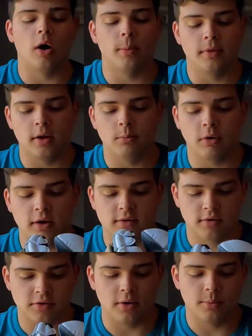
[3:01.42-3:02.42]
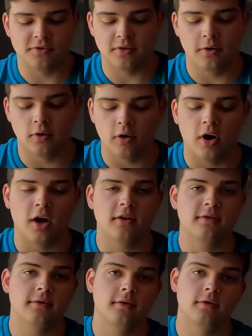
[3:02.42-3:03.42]
commonly break their thumbs in
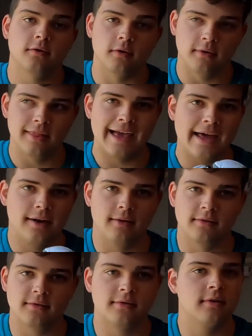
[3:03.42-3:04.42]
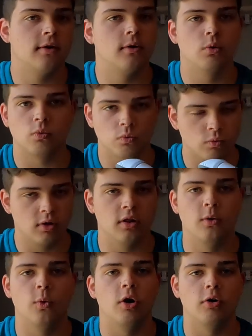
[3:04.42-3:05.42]
lacrosse, so that is
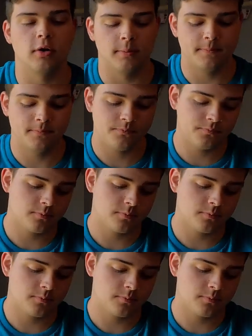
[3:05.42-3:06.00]
really welcome.